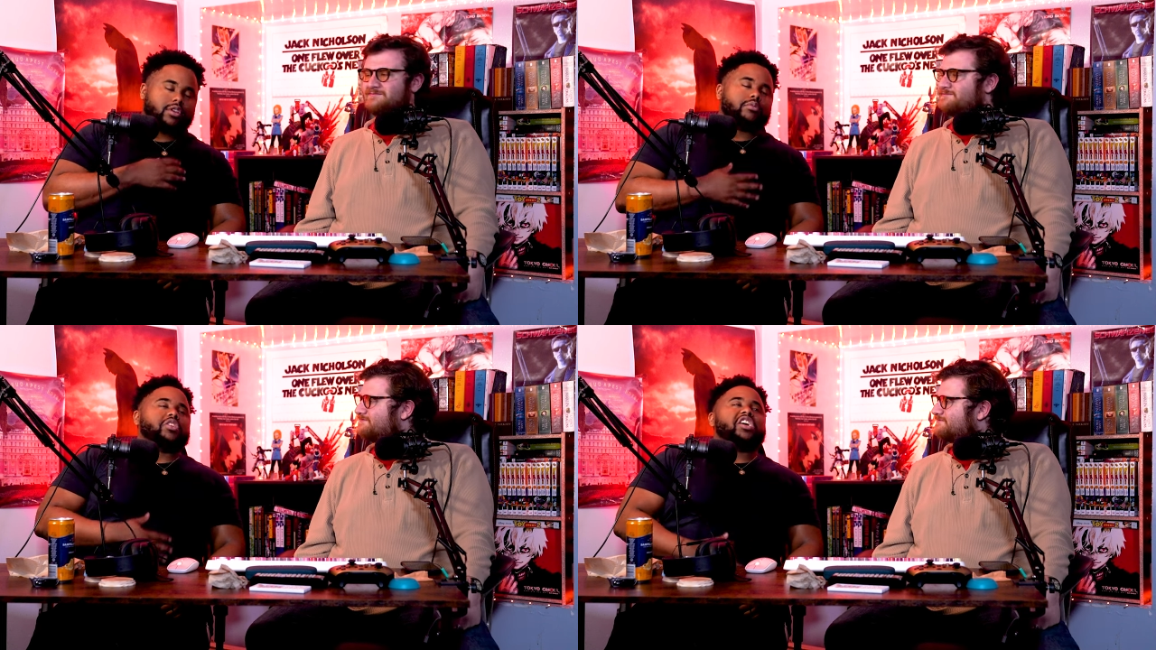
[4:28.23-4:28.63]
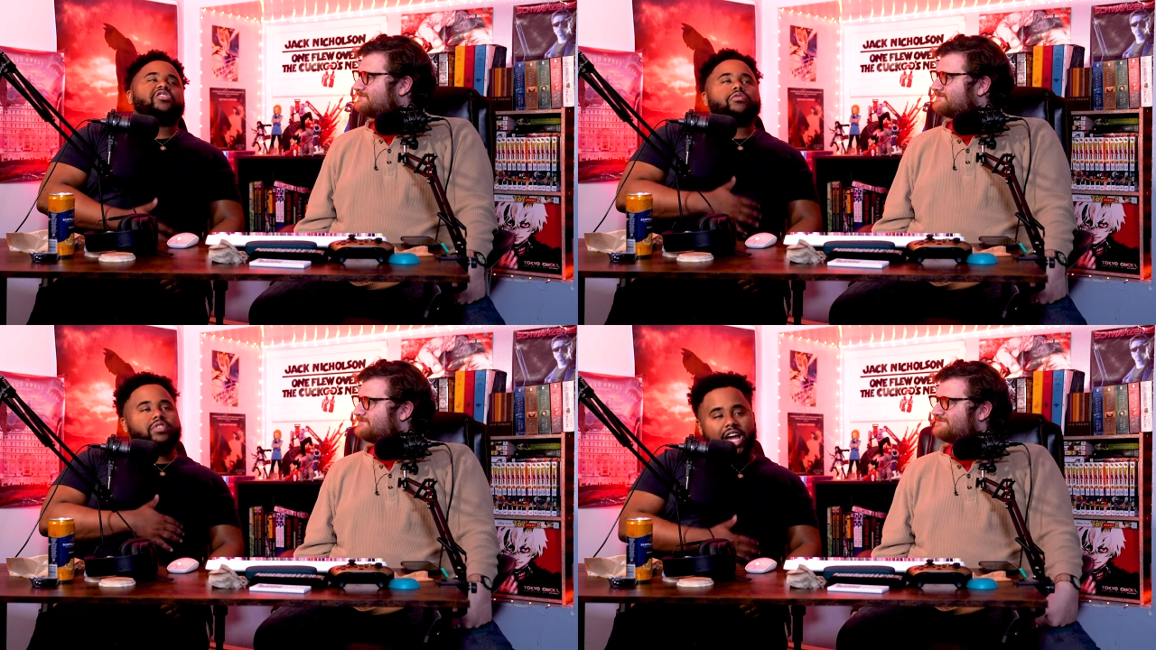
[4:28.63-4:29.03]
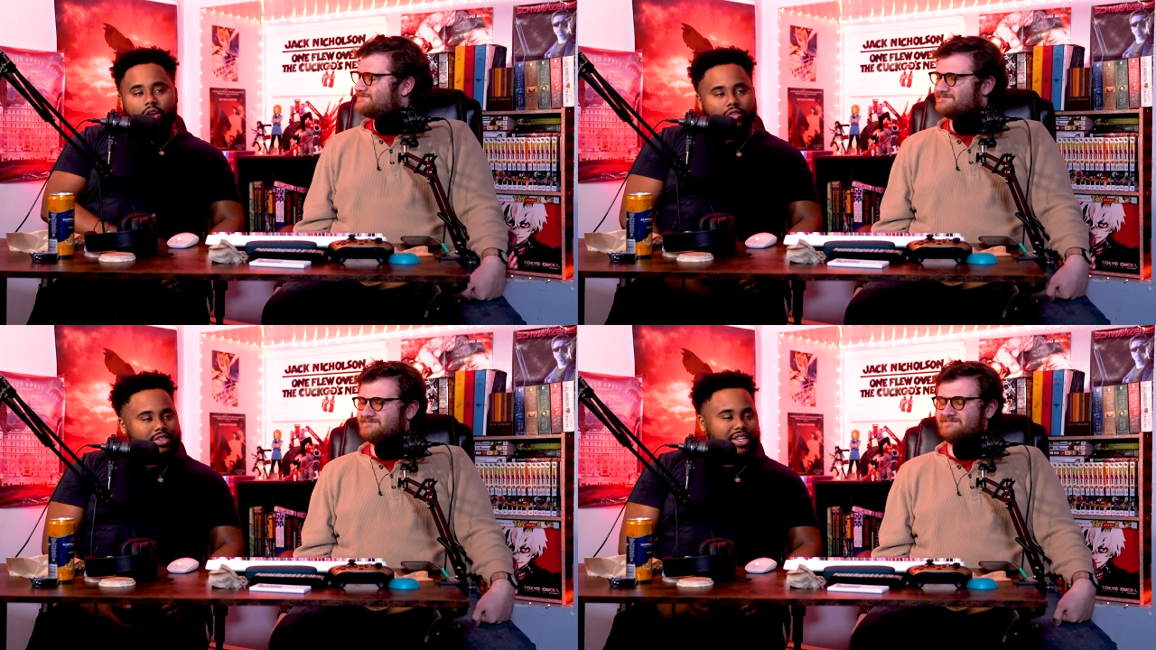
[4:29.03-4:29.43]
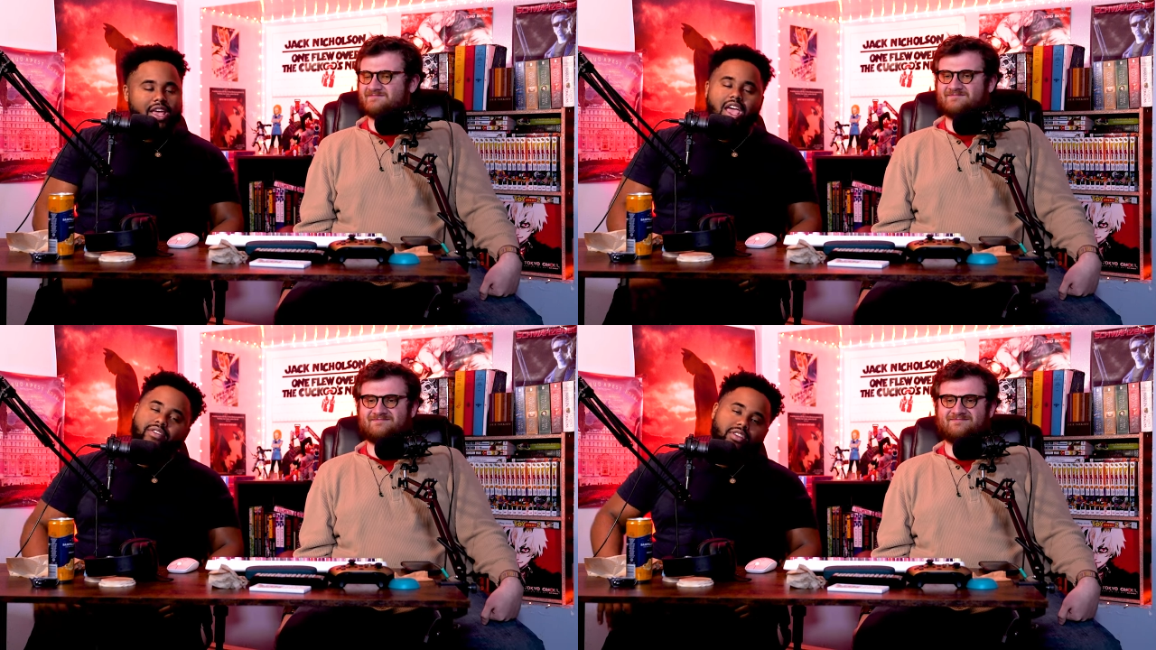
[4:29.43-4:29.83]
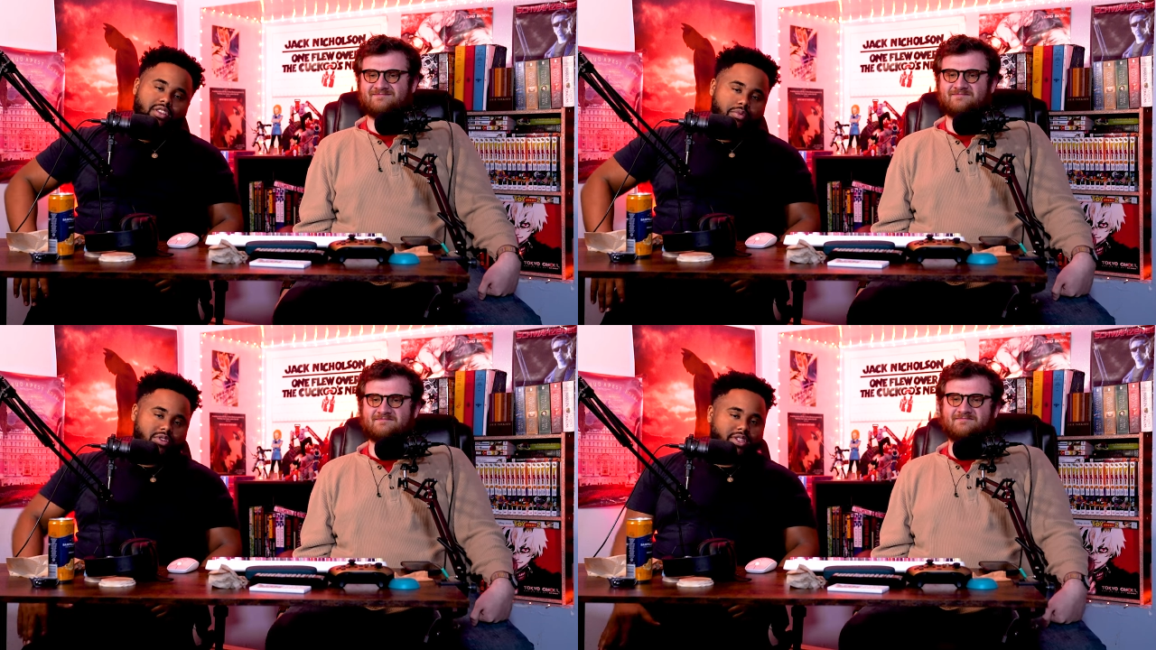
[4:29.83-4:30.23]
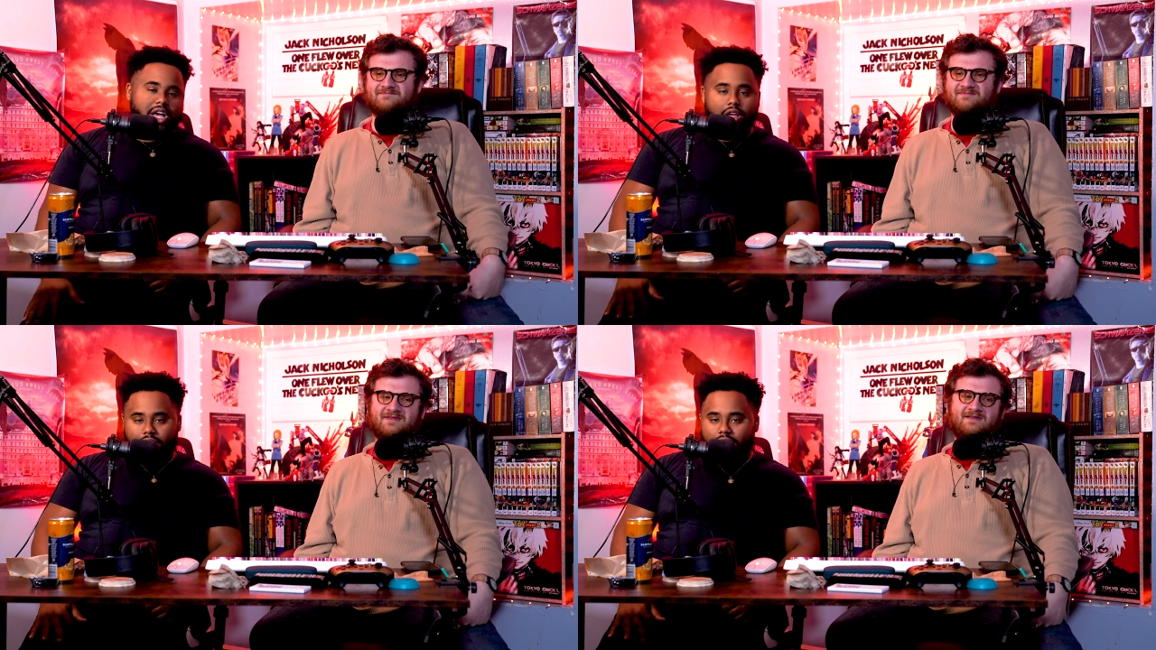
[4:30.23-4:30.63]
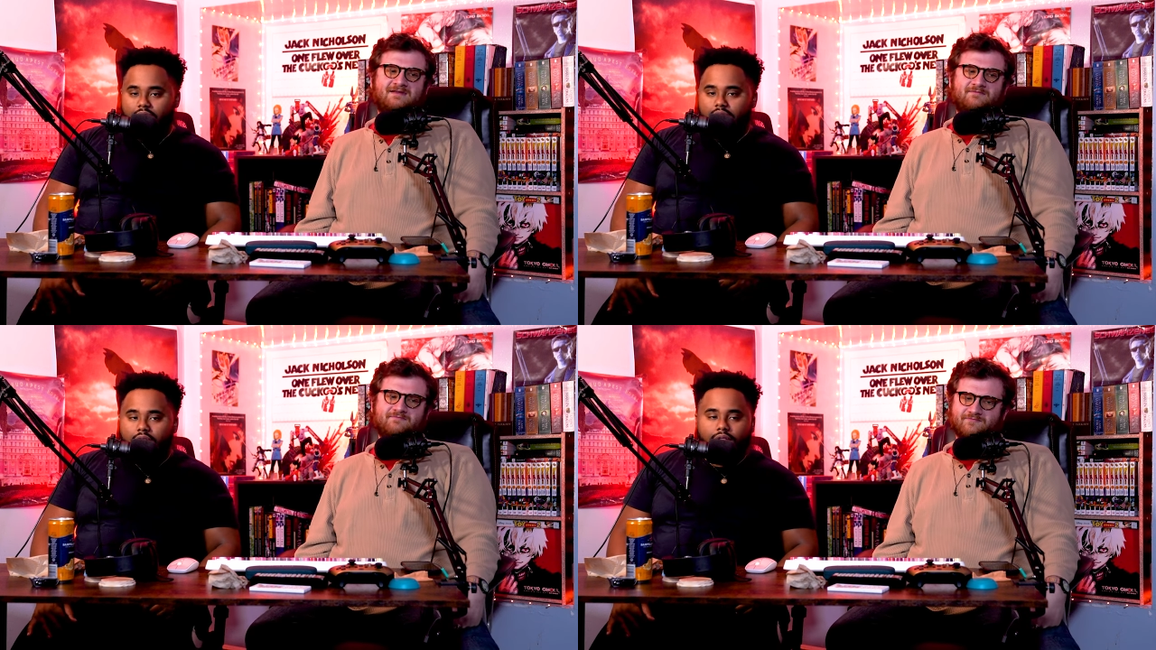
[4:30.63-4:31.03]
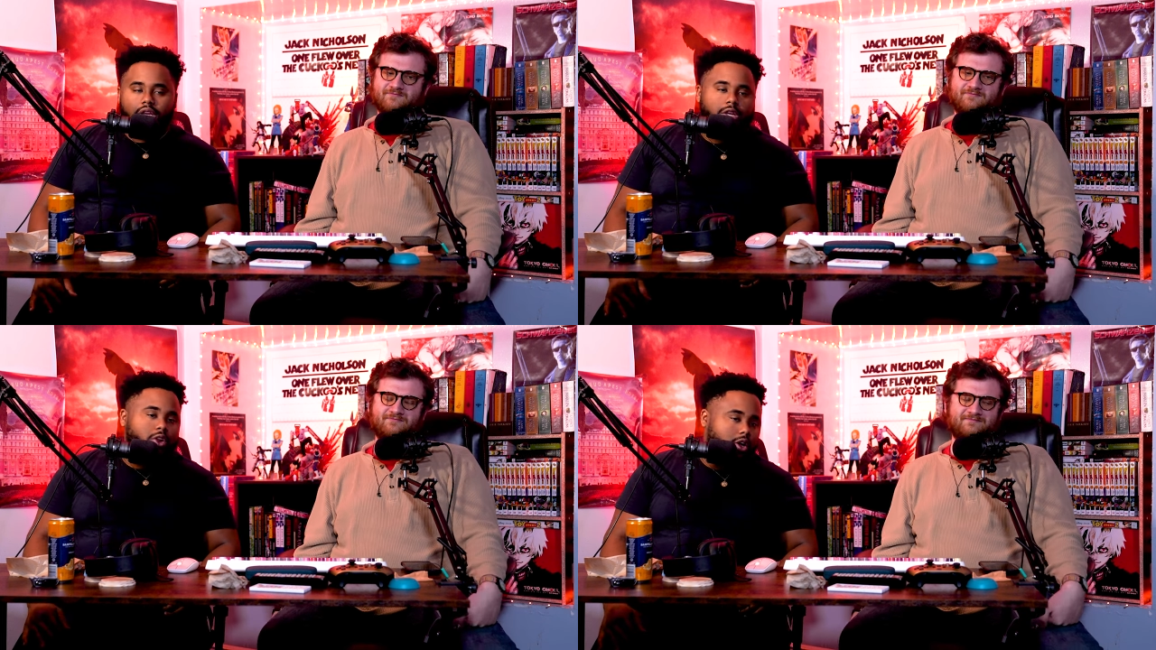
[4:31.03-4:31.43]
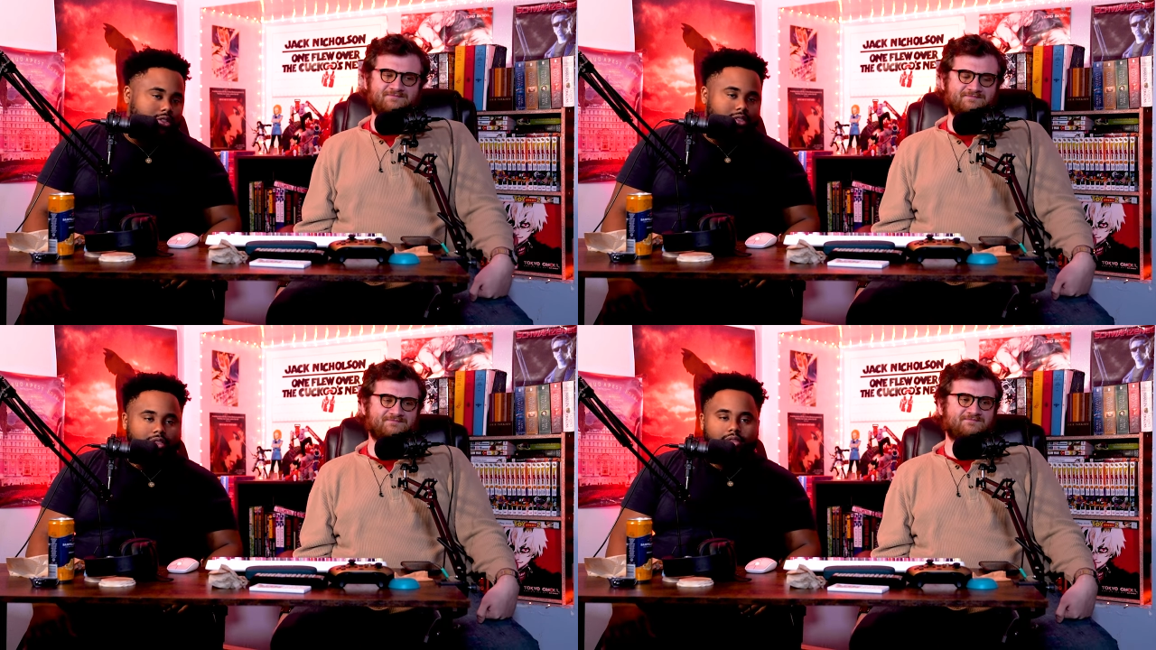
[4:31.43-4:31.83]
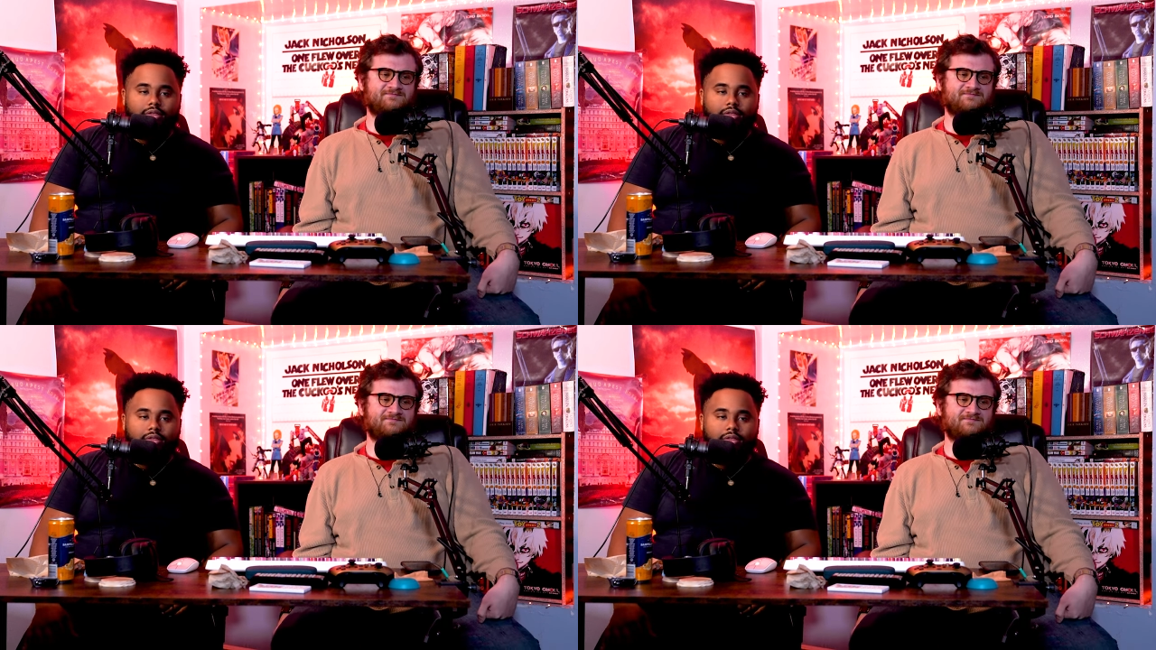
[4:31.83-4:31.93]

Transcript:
Speaker 1: communication, dialogue, just everything, the personality, mm-hmm. the looks,